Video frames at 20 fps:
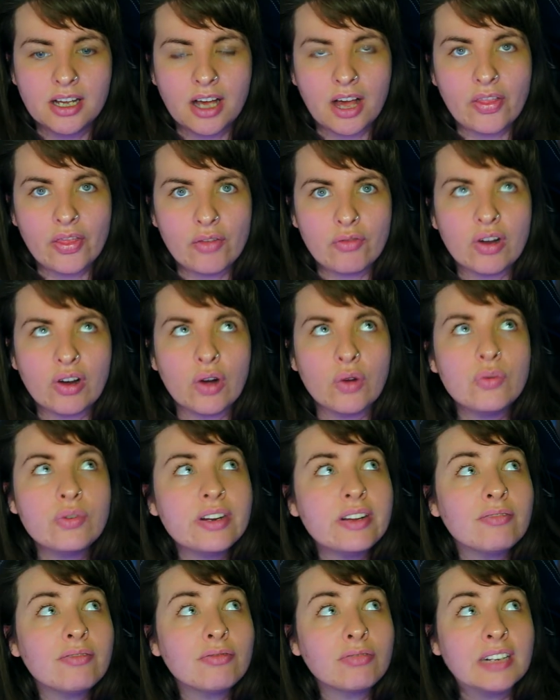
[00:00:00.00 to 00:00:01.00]
And the
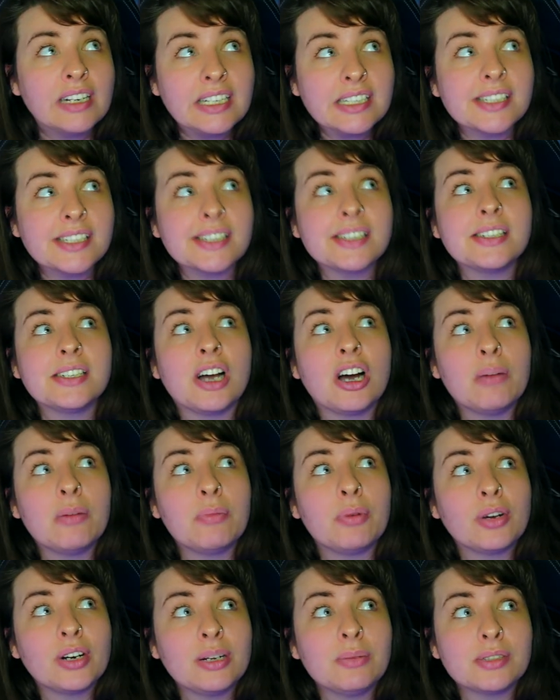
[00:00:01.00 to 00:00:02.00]
only reason her
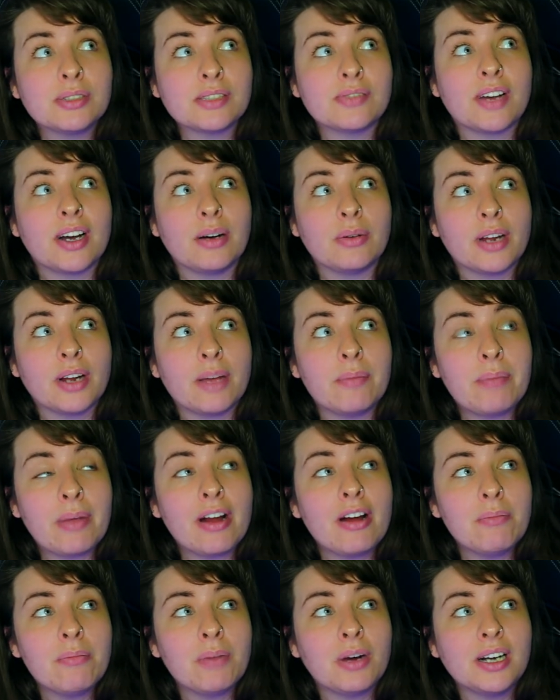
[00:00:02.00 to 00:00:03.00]
body was found, and
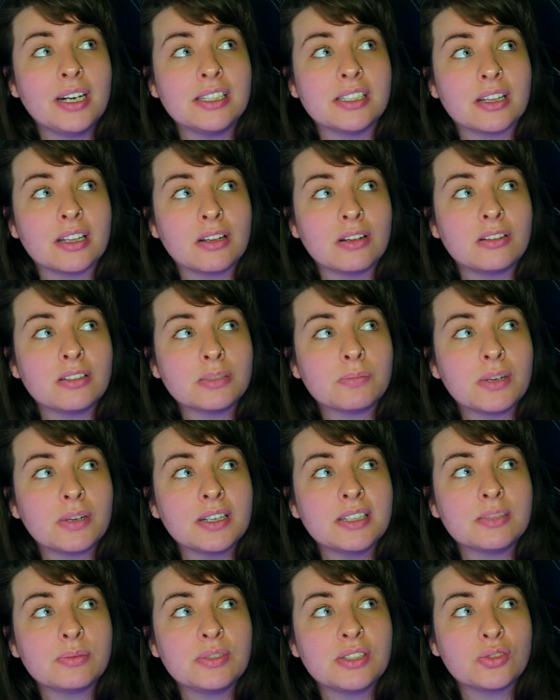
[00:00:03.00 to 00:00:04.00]
bear in mind, the last
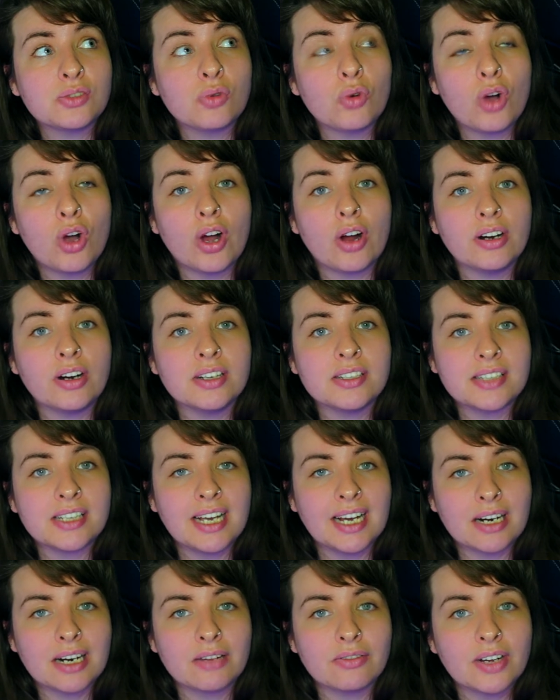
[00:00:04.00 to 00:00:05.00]
place we saw her is
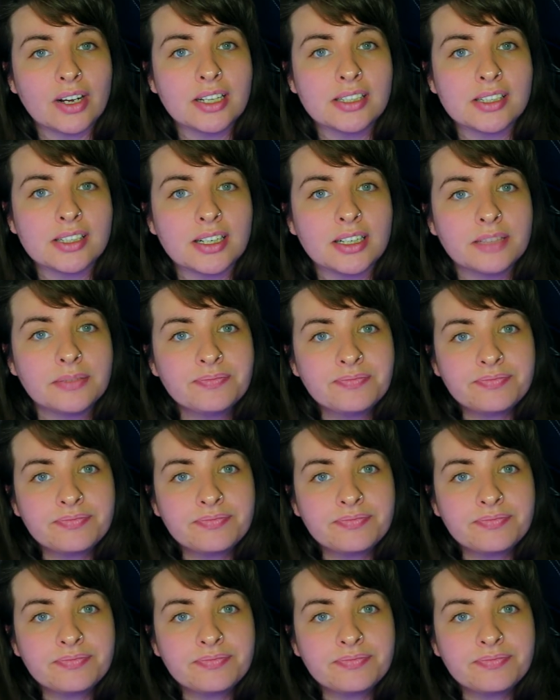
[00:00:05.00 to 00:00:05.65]
the elevator.